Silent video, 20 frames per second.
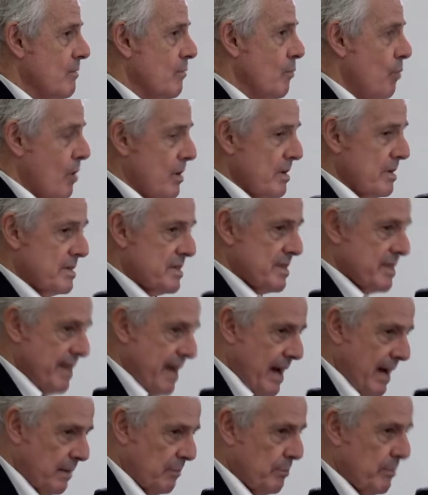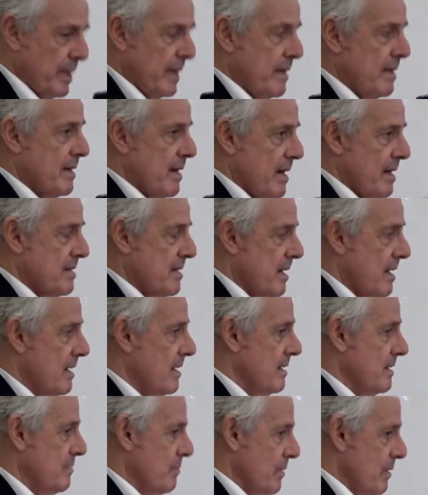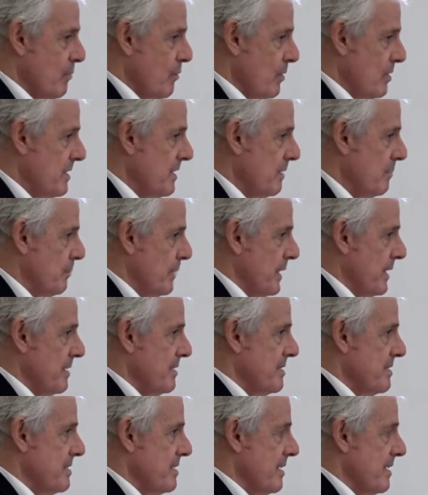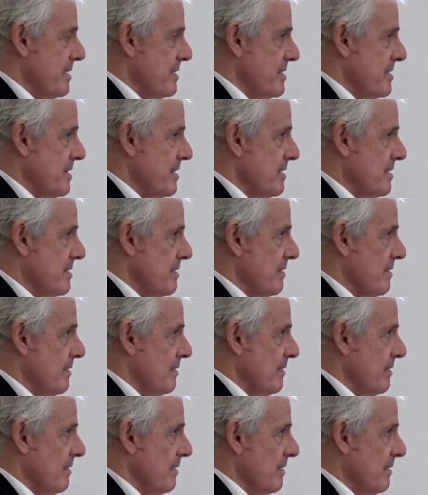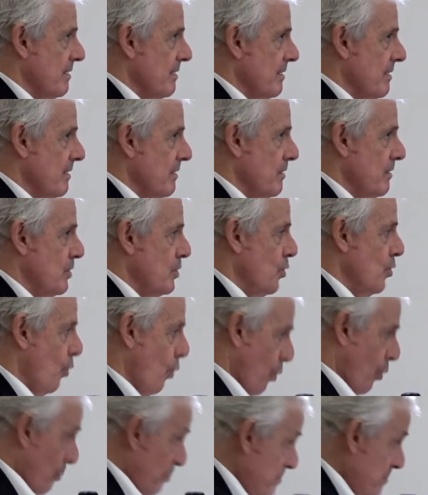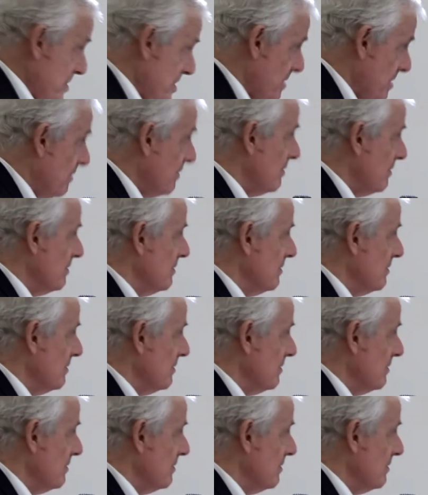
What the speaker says: what does that mean at heart? Well, what it means is that norms,